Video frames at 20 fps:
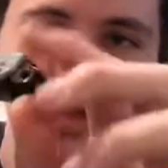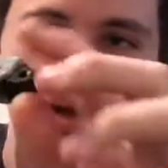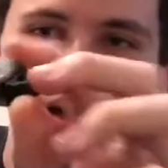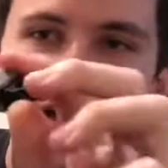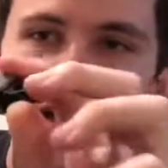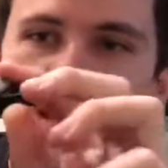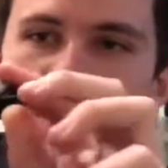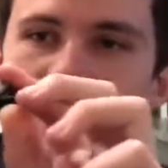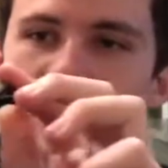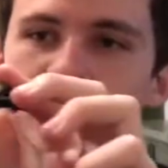
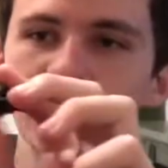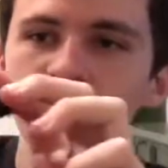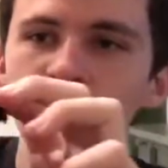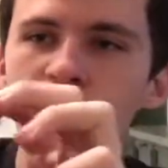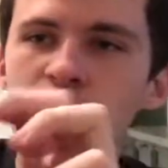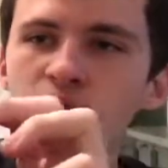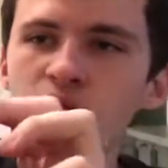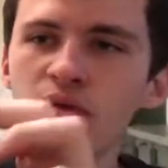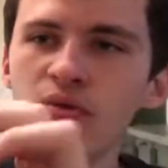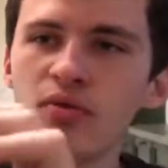and
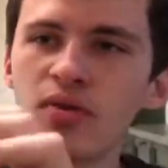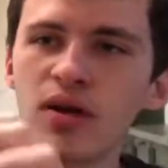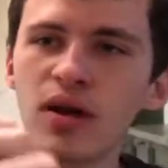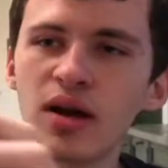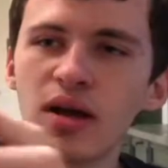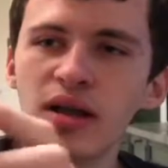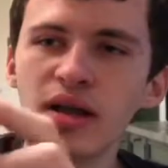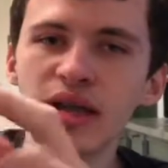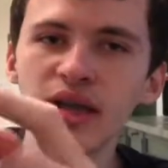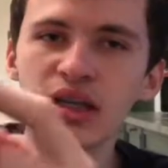2
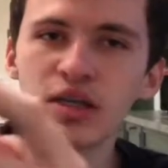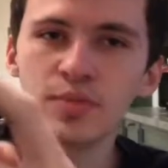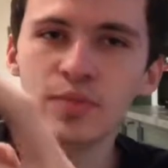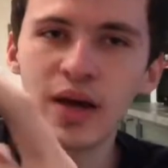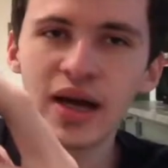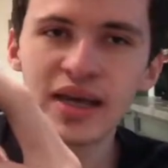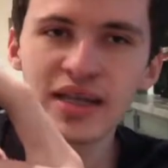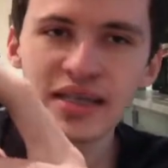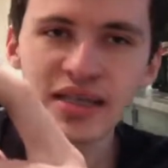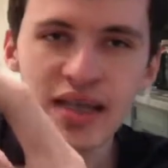on each
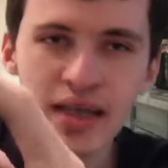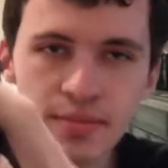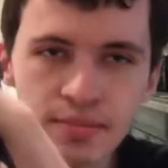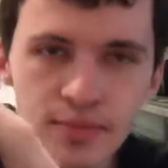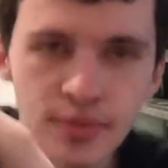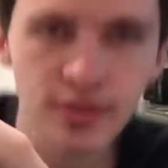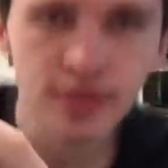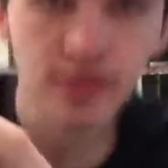bicep.